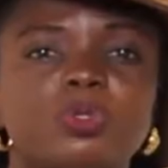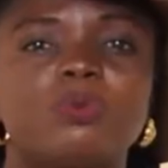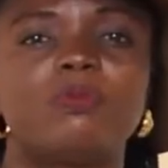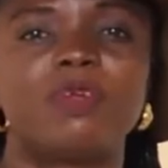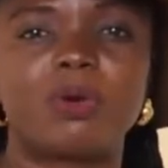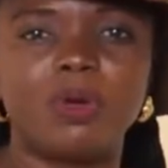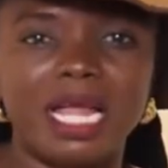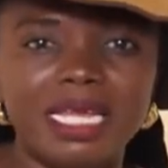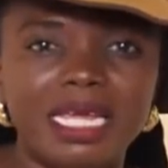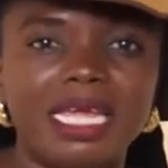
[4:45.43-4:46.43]
to
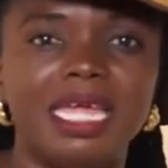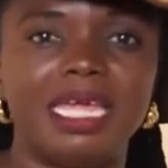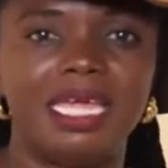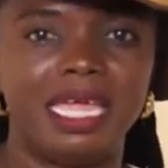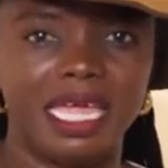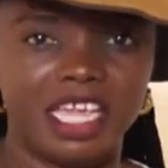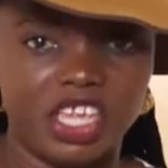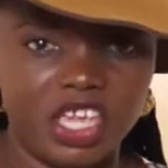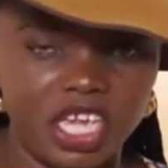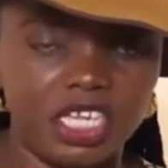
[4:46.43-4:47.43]
regularly
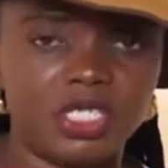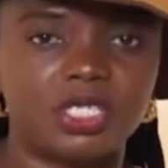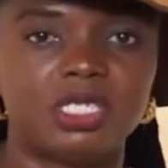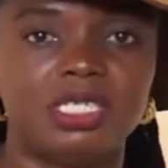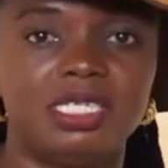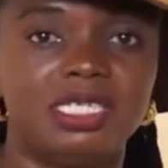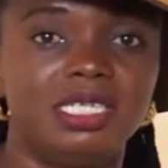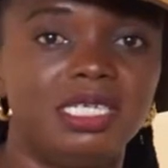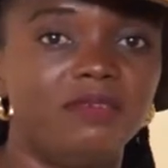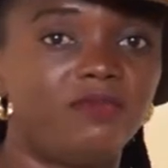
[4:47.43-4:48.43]
engage
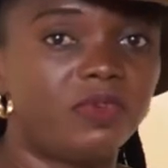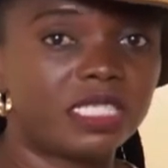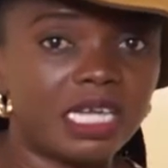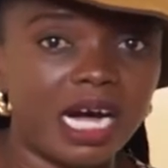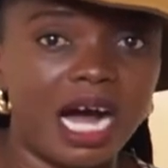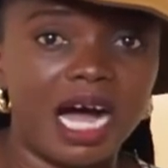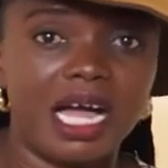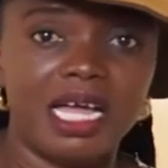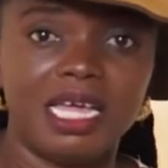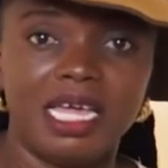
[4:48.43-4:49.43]
in physical
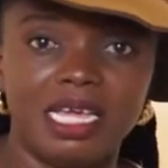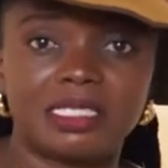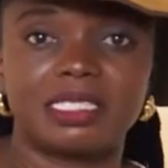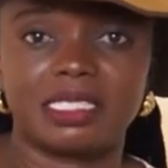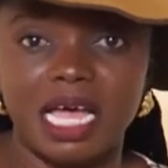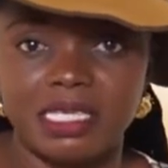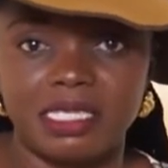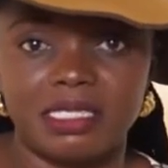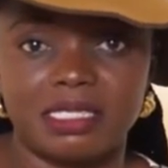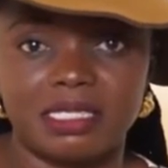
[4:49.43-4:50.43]

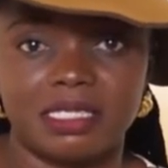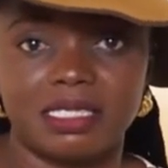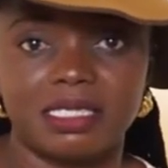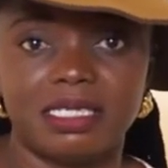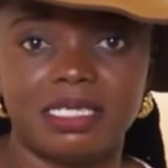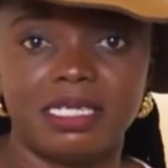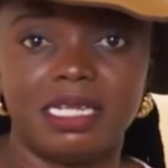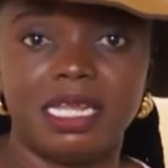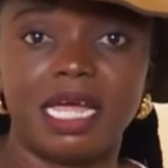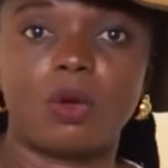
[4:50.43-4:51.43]
exercises
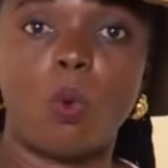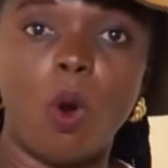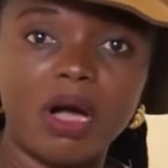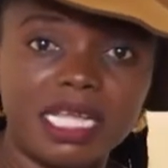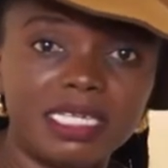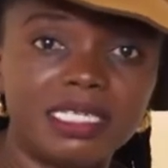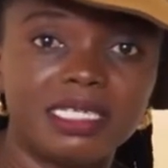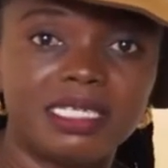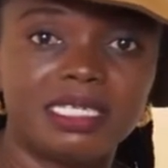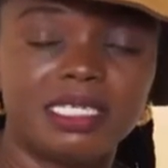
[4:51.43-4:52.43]
like walking,
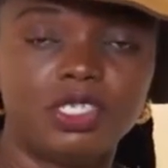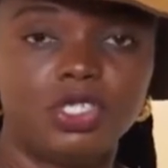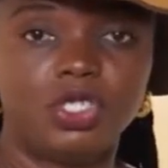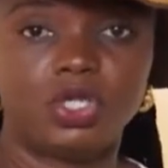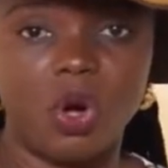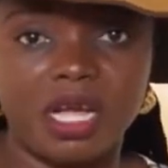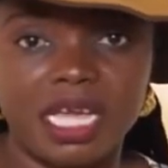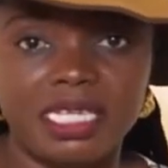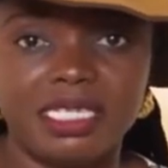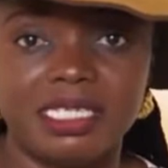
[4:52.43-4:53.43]

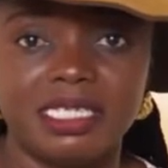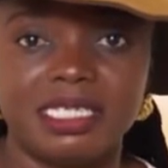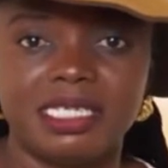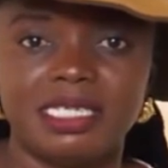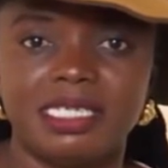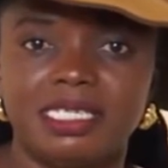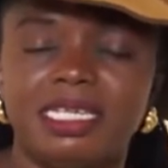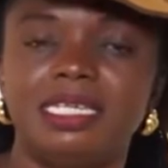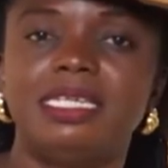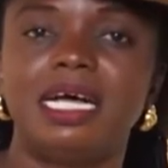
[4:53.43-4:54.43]
jogging,
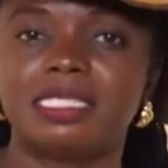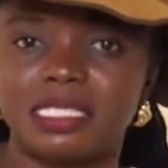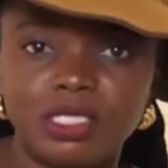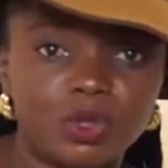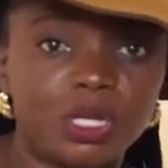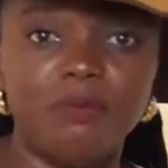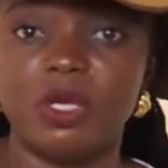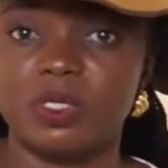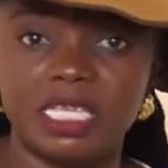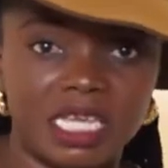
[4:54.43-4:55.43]
then dancing to the
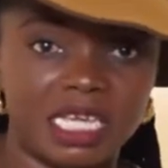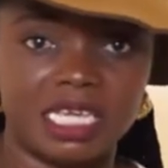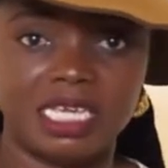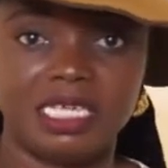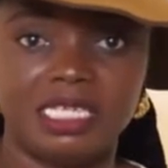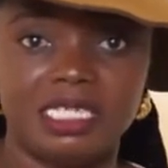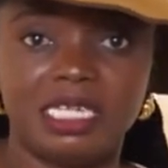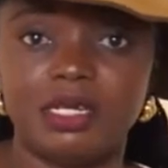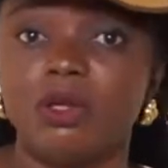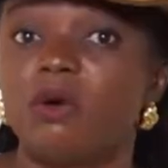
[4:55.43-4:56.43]
music
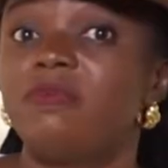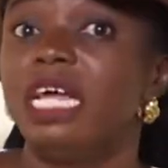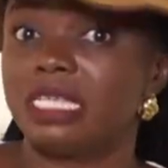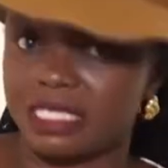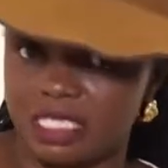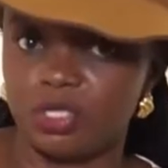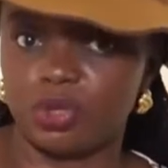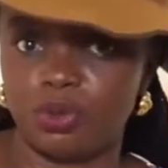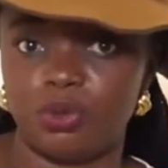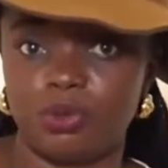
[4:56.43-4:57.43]
that you love dancing
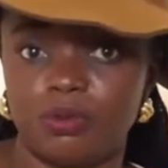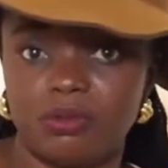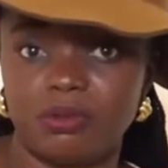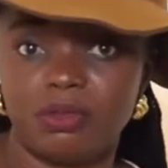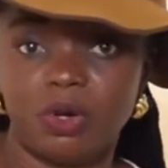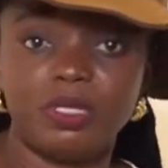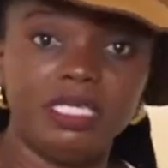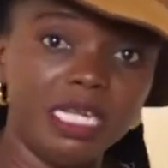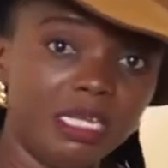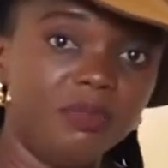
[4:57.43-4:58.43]
to on
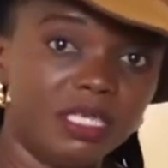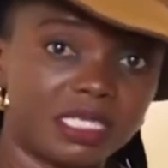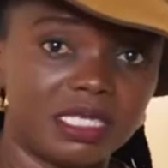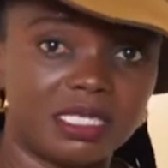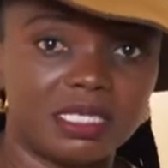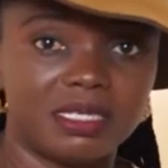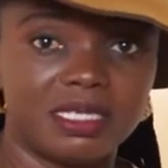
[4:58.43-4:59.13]
a daily basis.